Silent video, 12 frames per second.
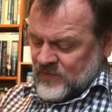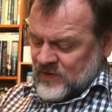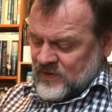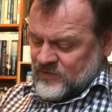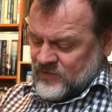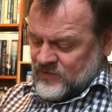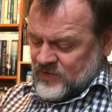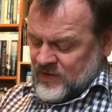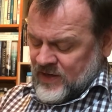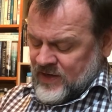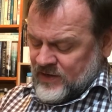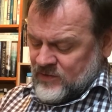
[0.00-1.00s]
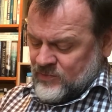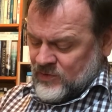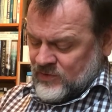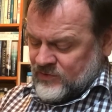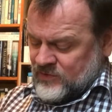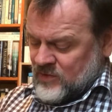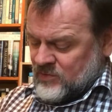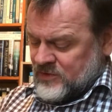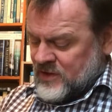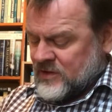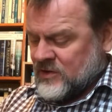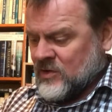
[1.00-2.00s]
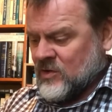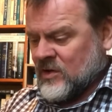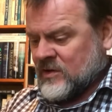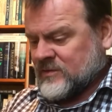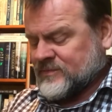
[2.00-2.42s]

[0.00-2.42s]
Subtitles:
This is Anchor Books, Doubleday, New York.